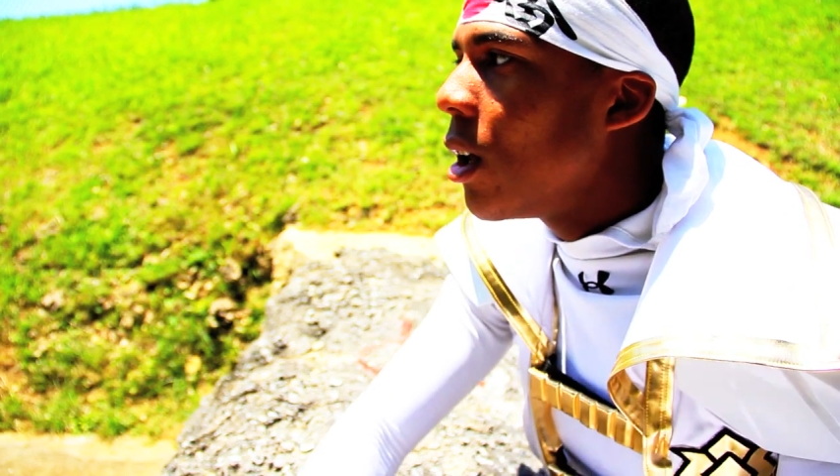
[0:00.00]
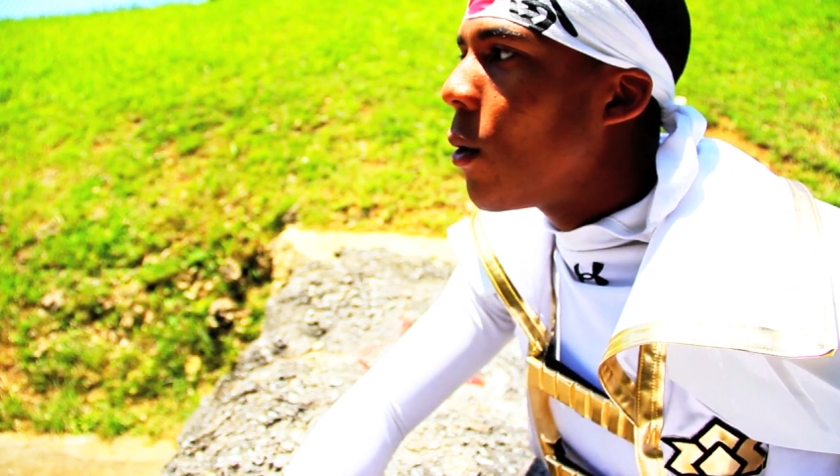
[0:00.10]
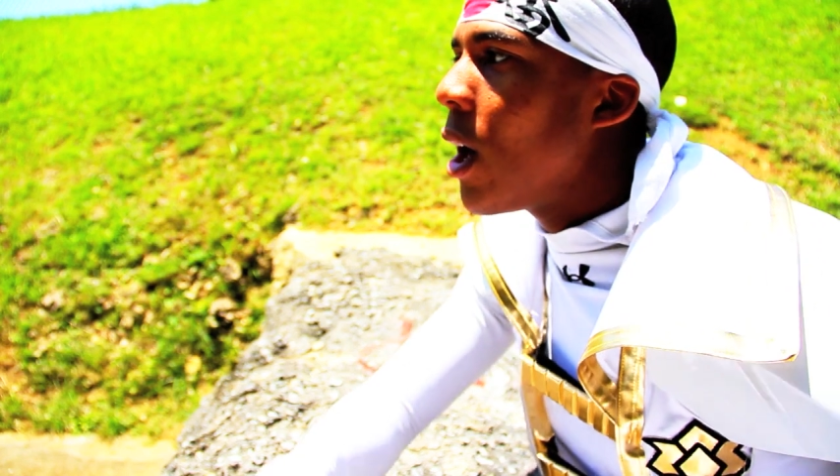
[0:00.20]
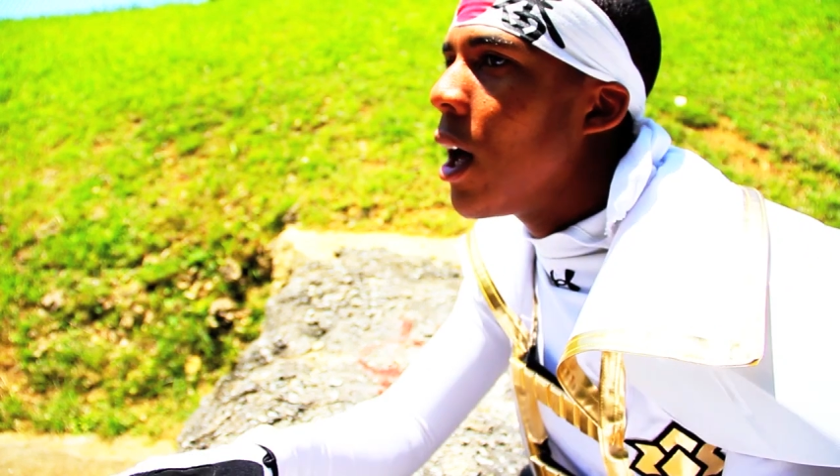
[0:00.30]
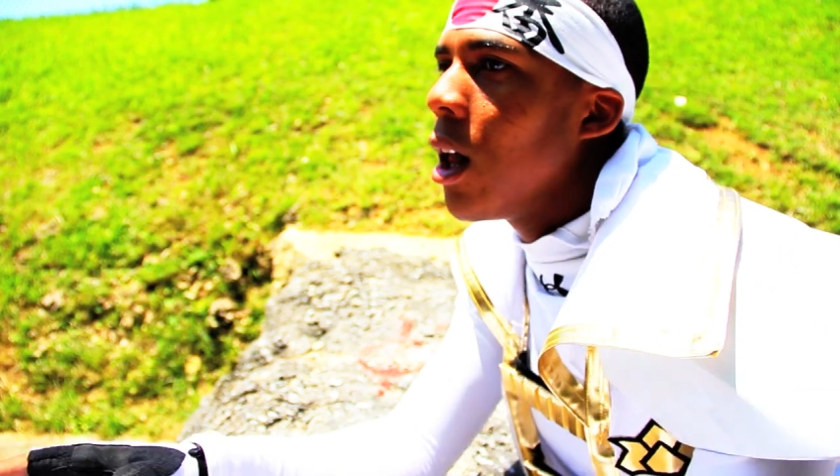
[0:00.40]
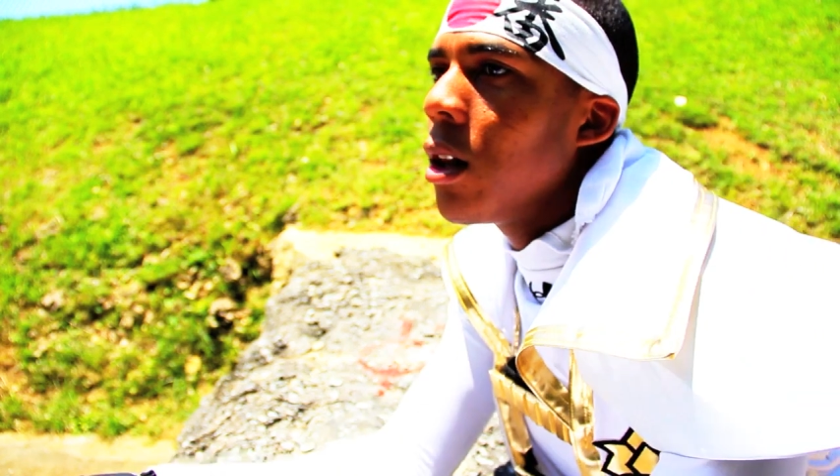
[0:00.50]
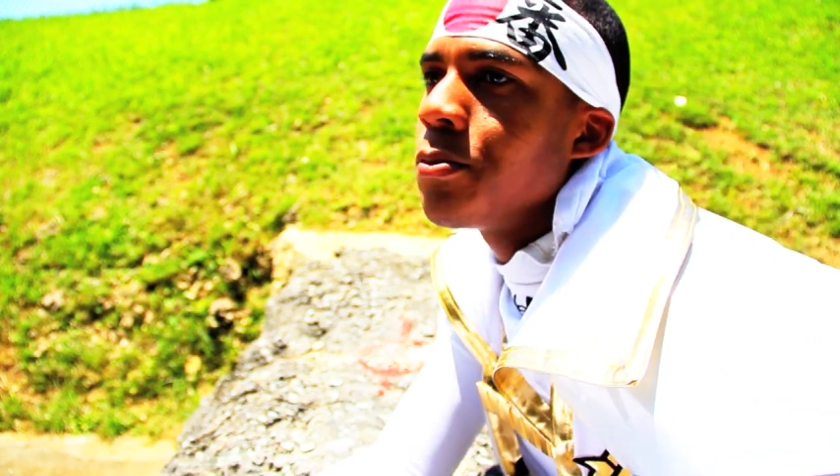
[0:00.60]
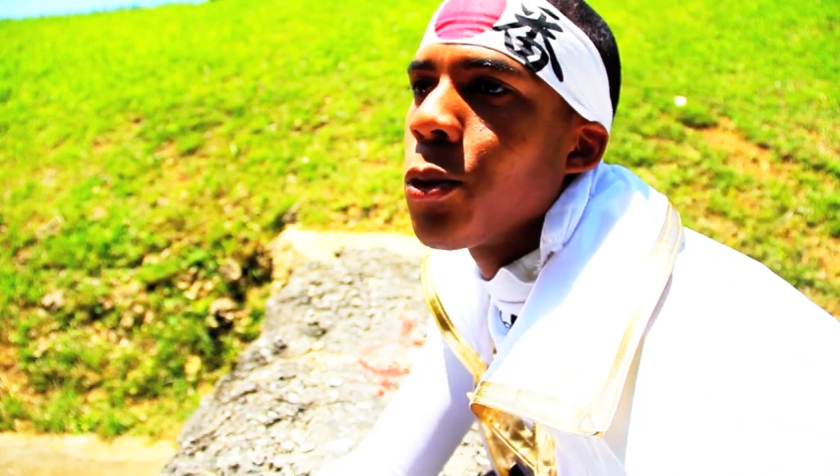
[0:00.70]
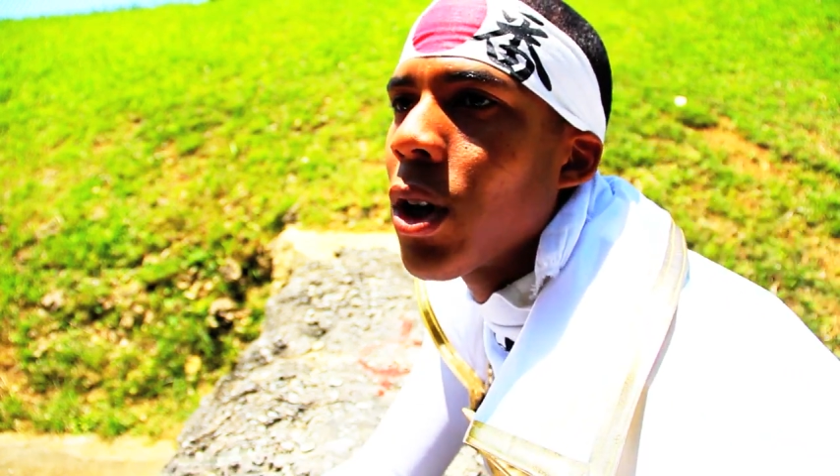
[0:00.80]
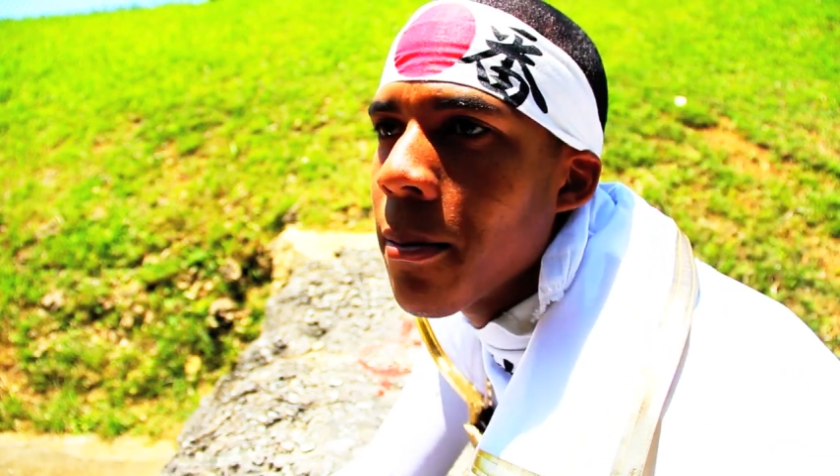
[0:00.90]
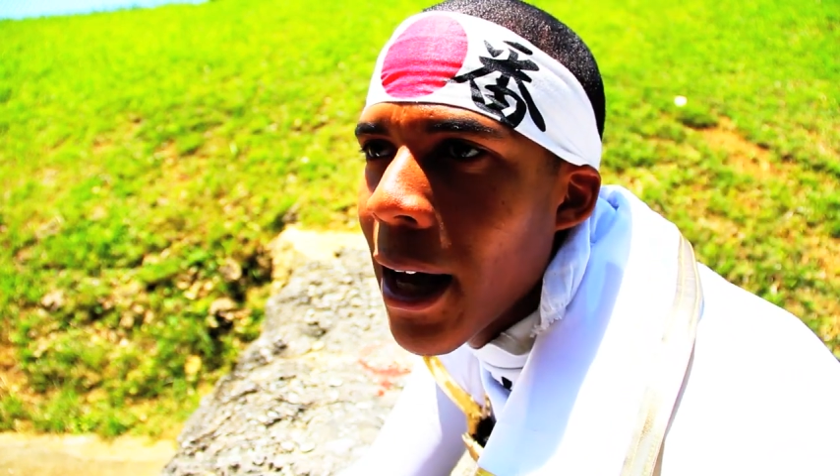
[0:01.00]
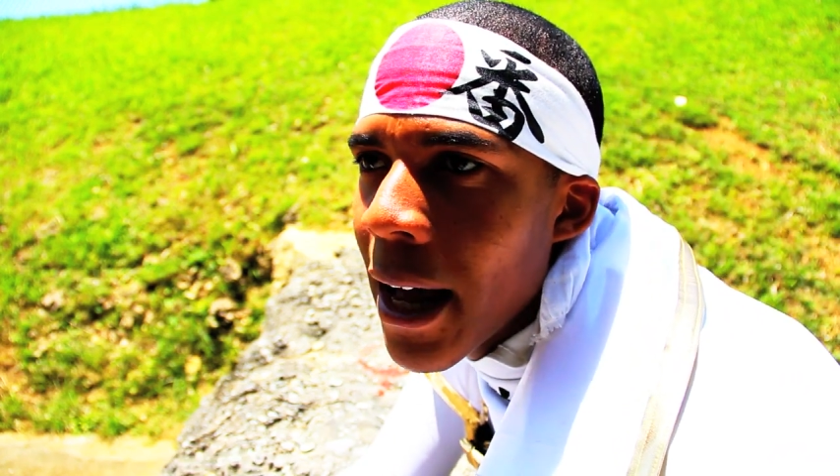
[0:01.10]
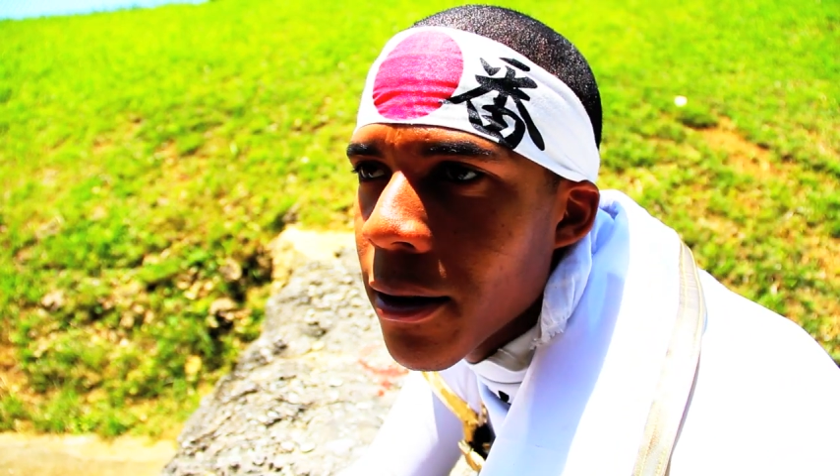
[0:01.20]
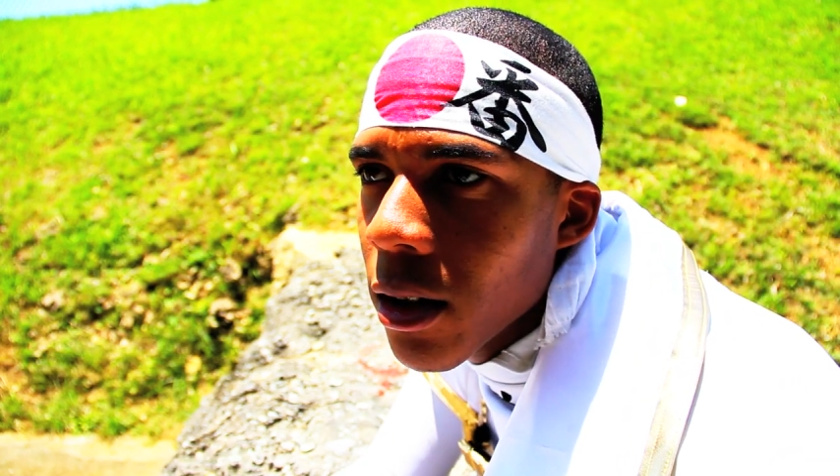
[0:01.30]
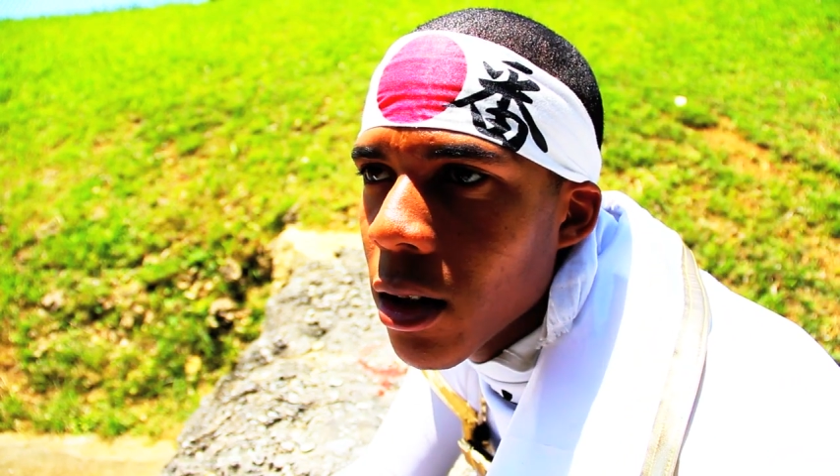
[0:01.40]
Well, when I'm
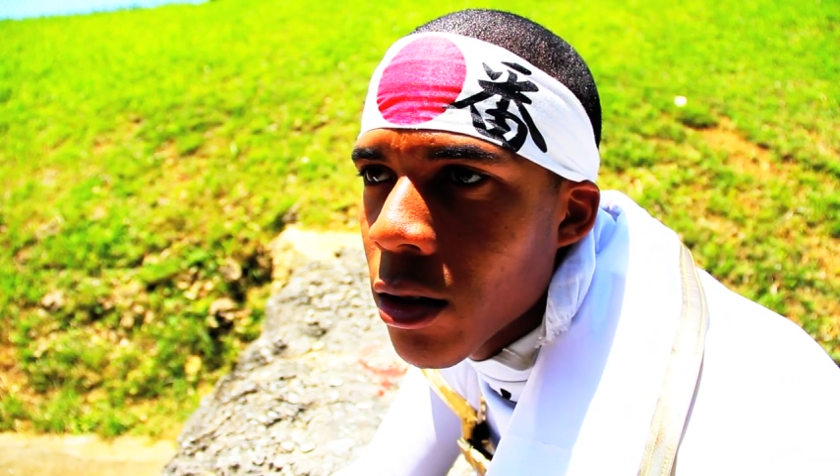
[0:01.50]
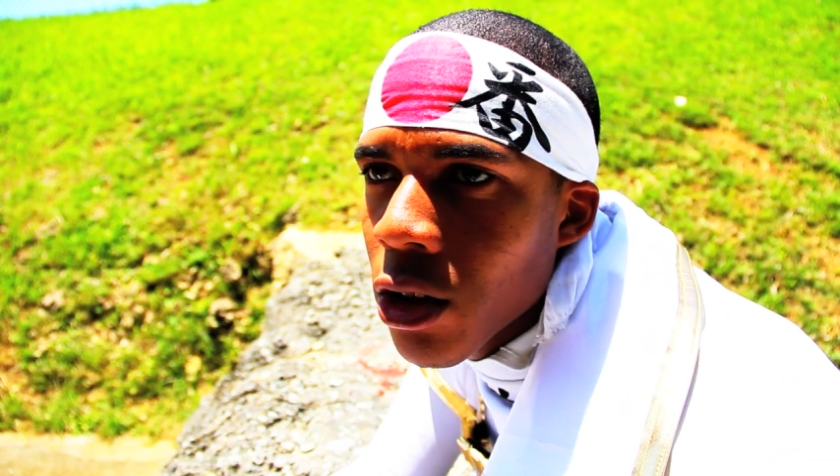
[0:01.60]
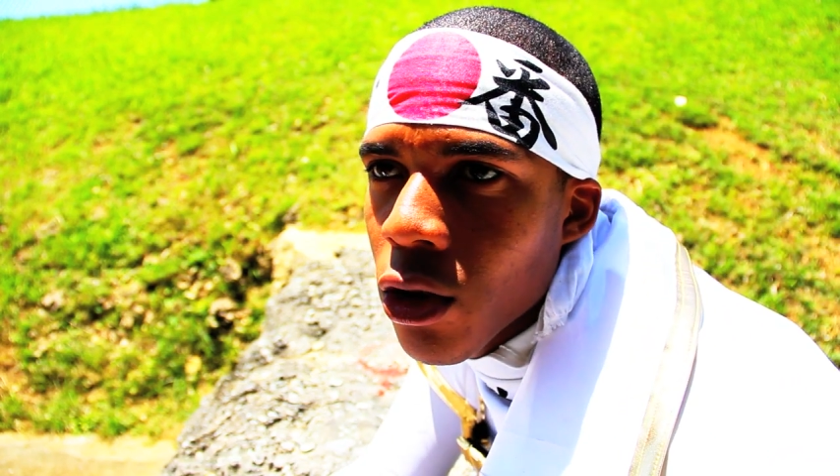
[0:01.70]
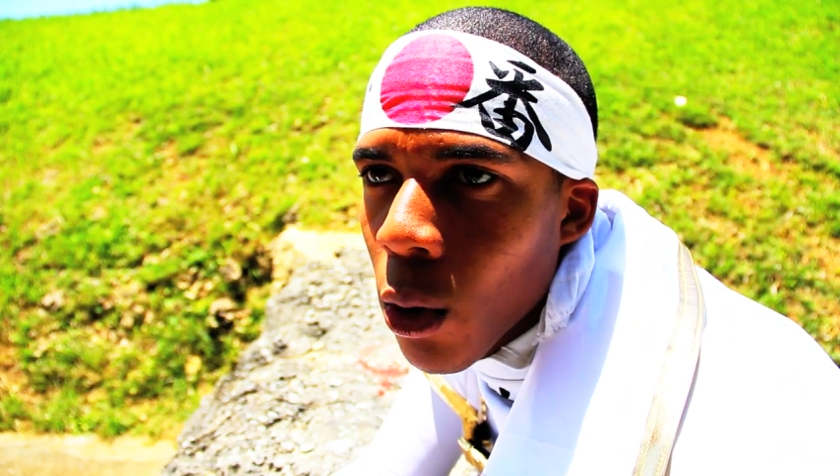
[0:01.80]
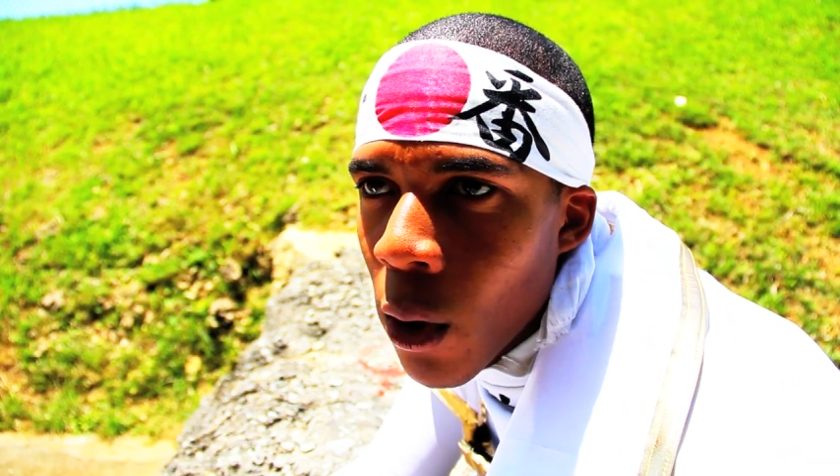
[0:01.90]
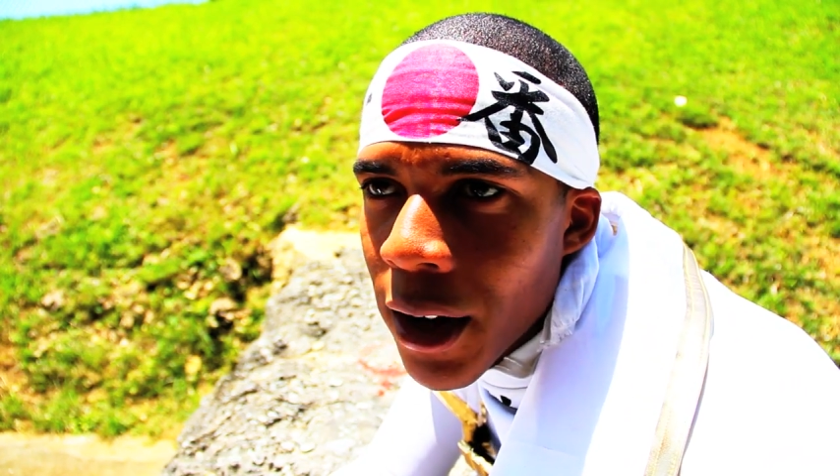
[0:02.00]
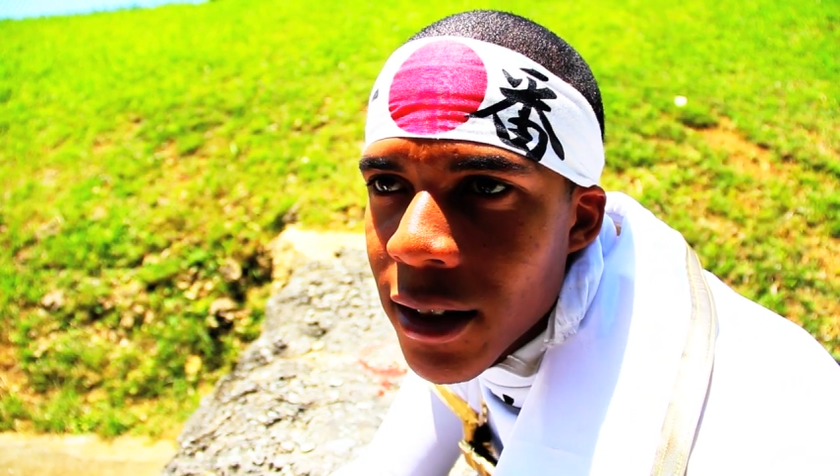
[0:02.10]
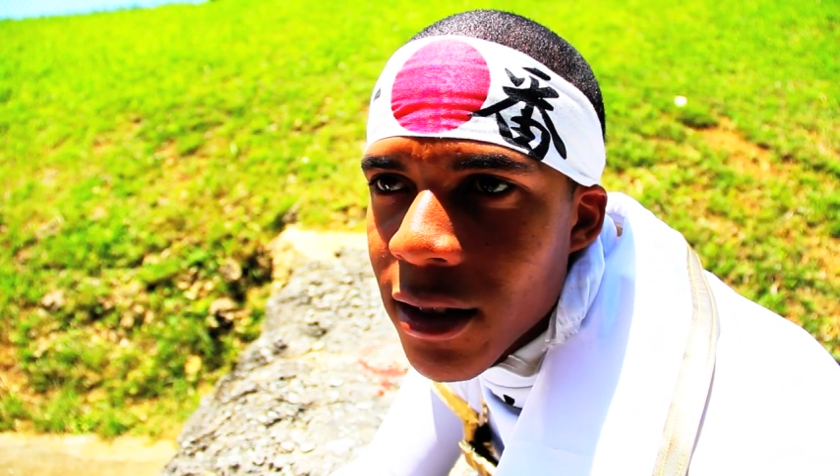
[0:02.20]
not destroying